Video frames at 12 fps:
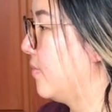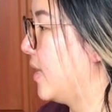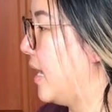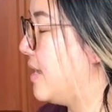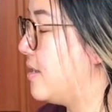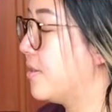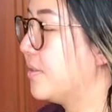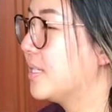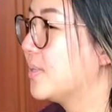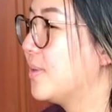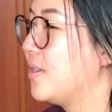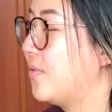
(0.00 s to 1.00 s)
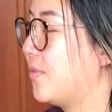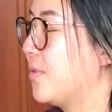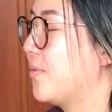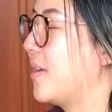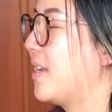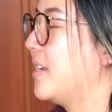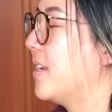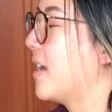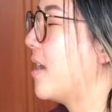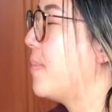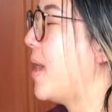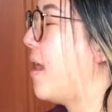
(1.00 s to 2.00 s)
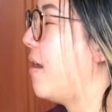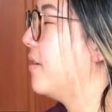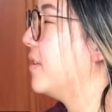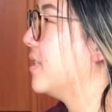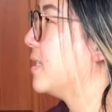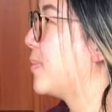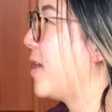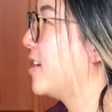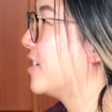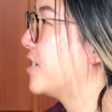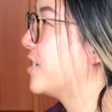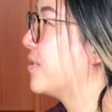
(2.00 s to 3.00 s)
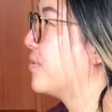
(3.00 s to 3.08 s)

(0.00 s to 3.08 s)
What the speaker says: And notice when you feel ready to come out of this posture.